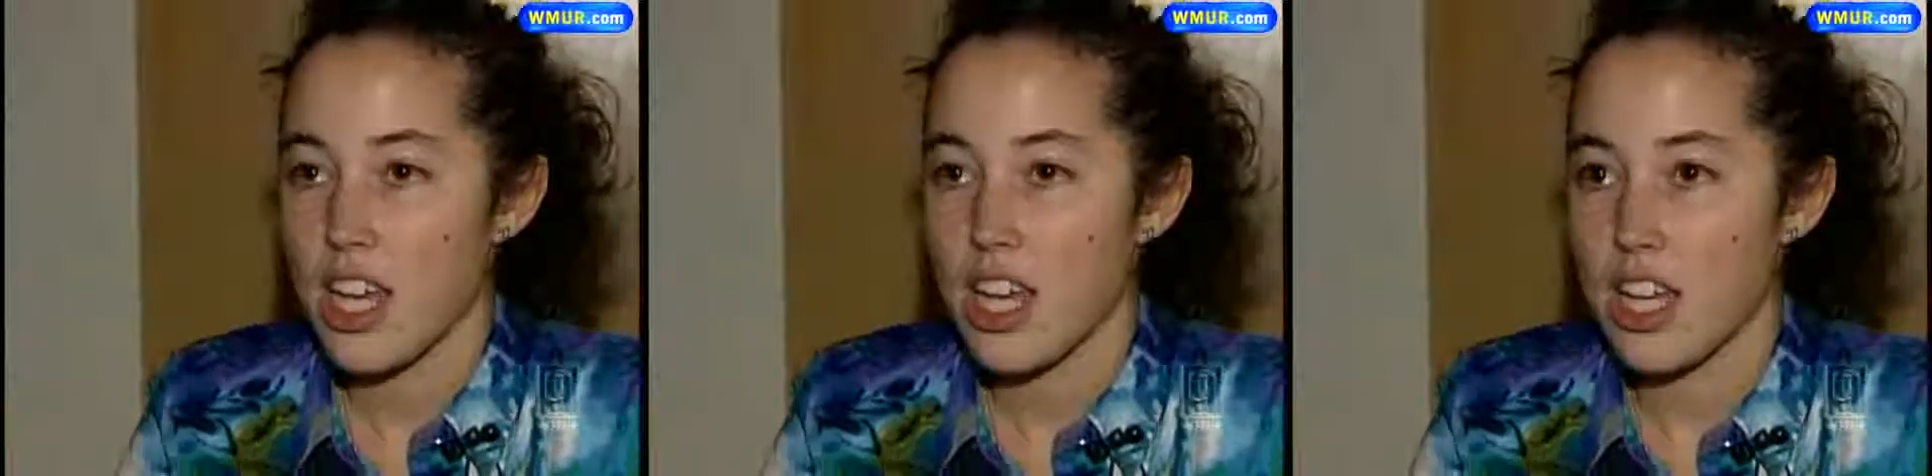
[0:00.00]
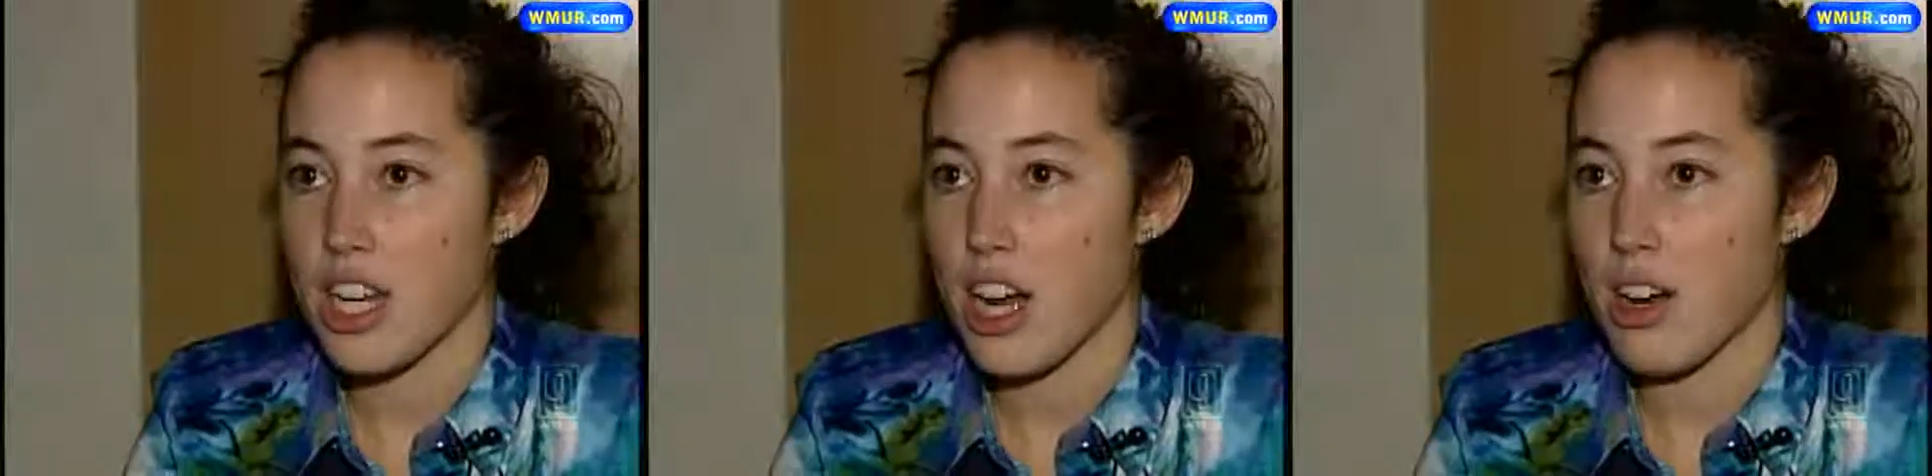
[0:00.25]

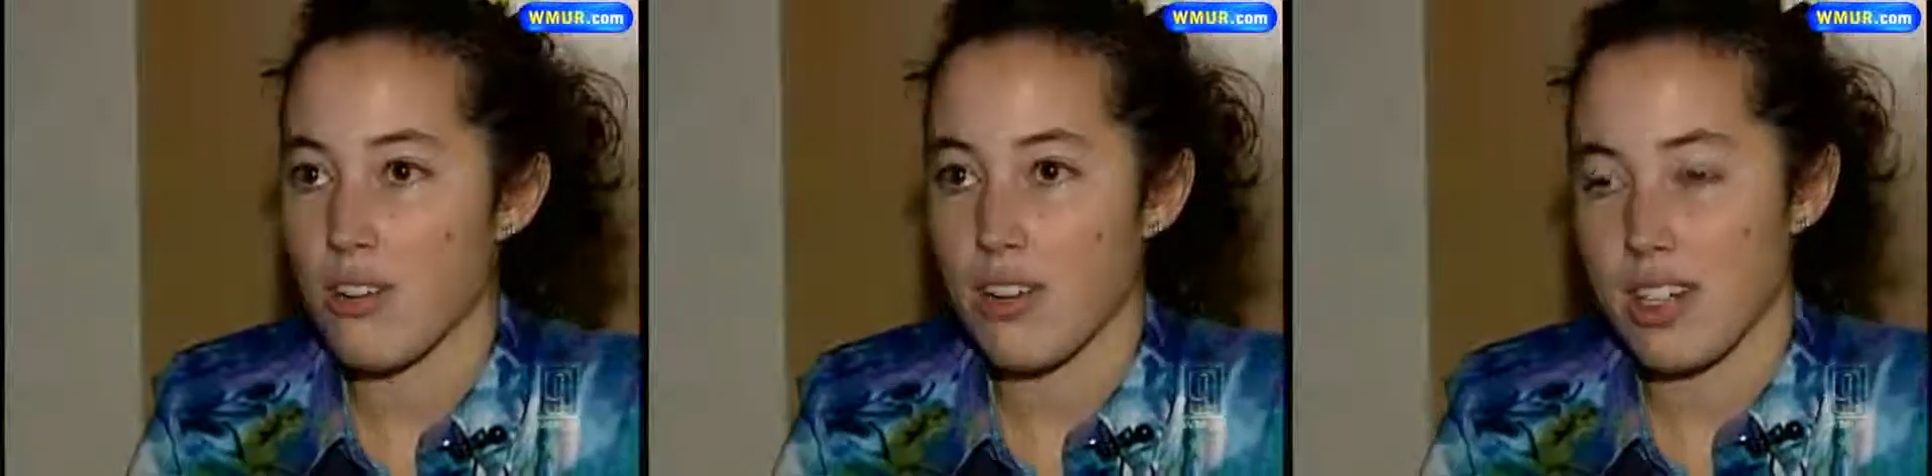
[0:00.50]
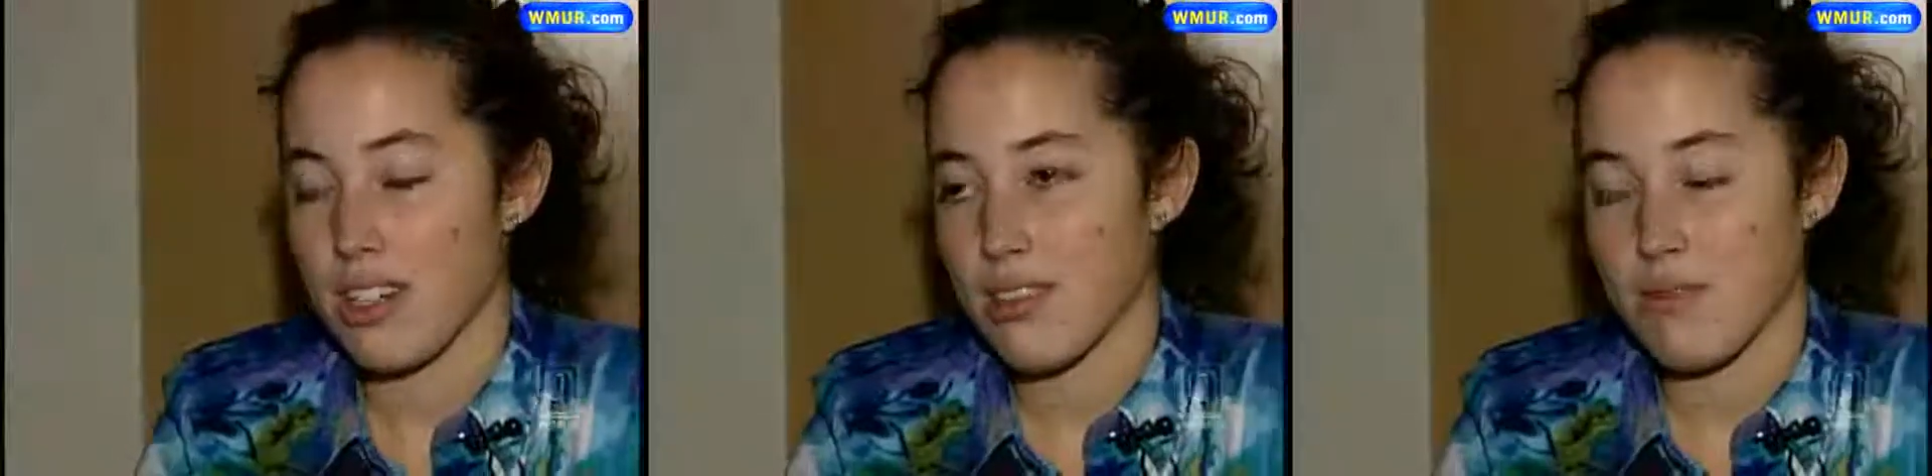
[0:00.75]
you know?
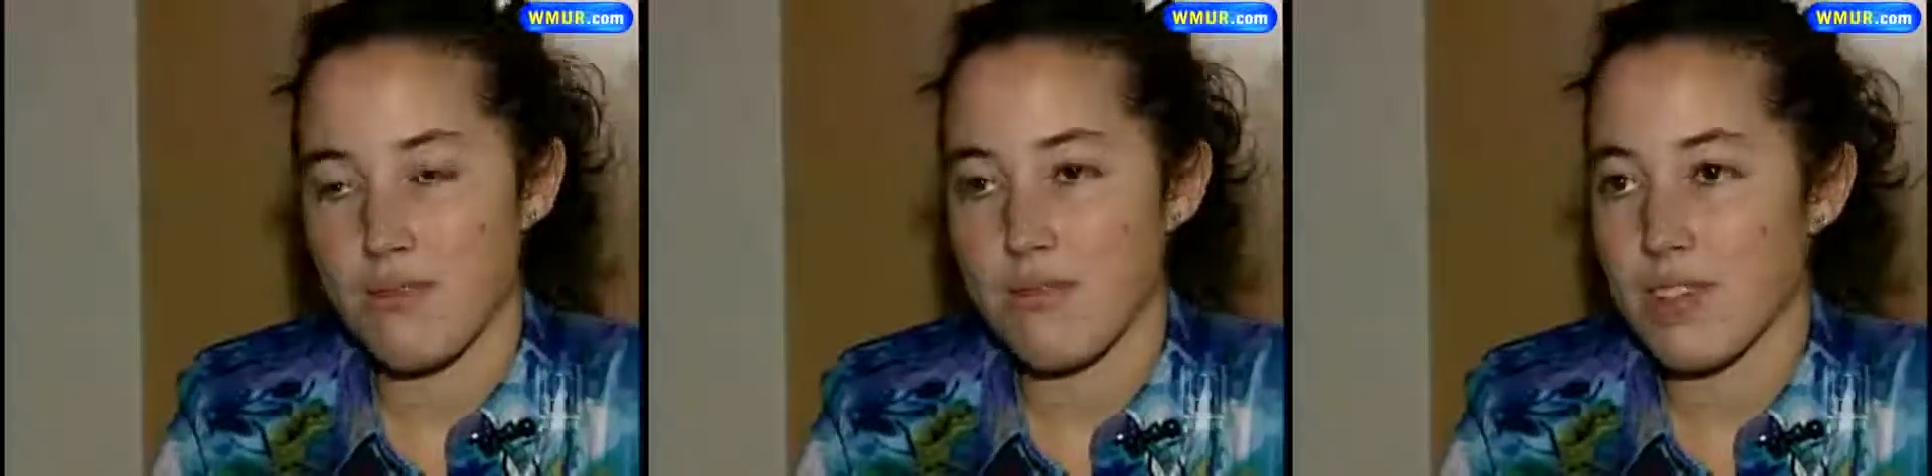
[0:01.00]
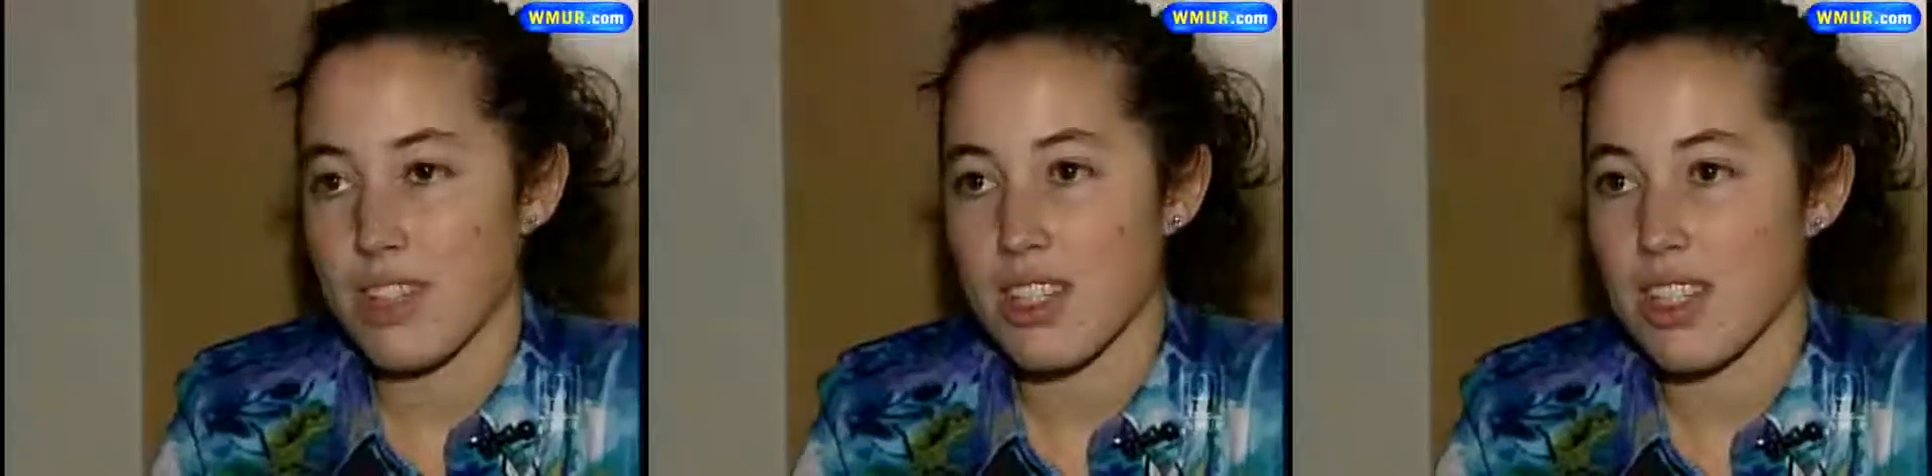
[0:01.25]

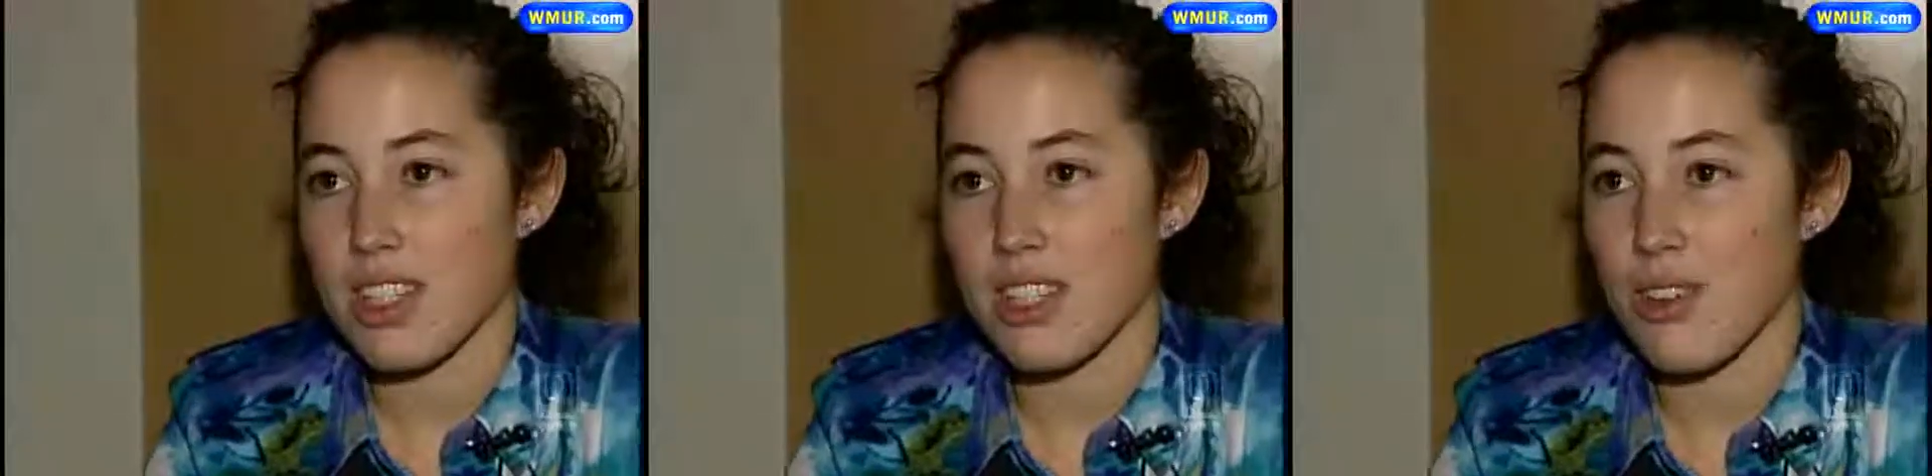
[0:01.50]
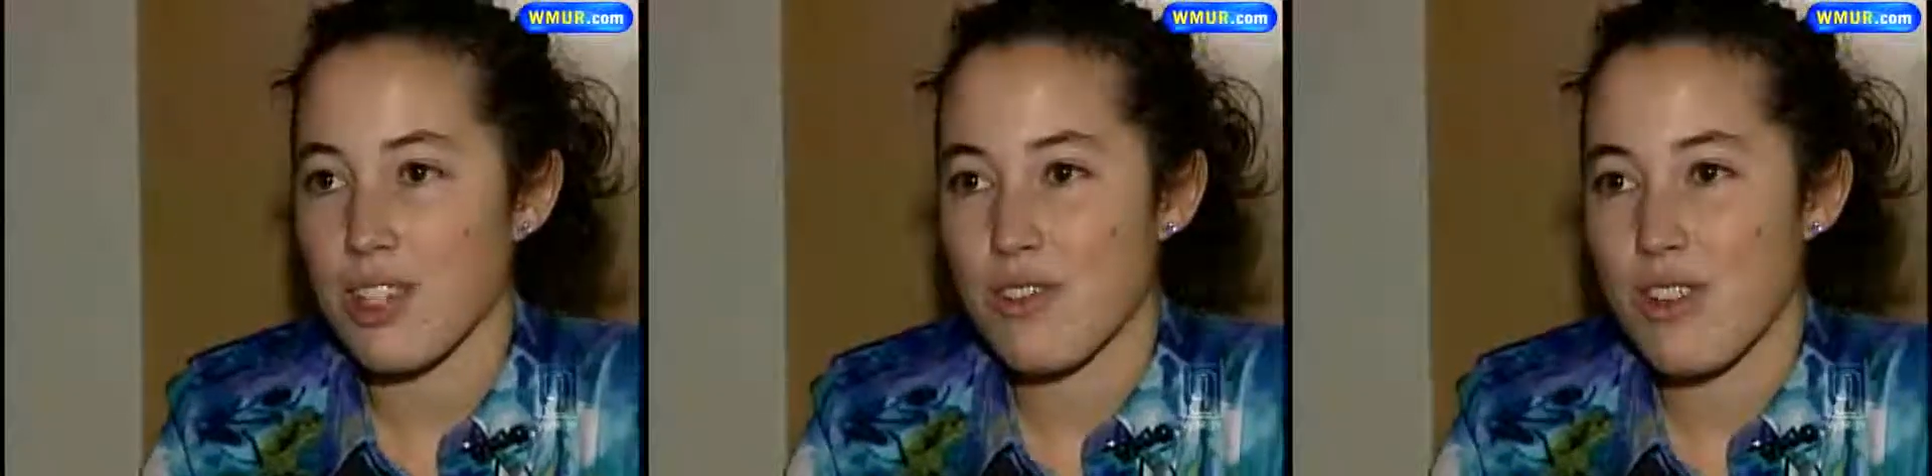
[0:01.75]
So it's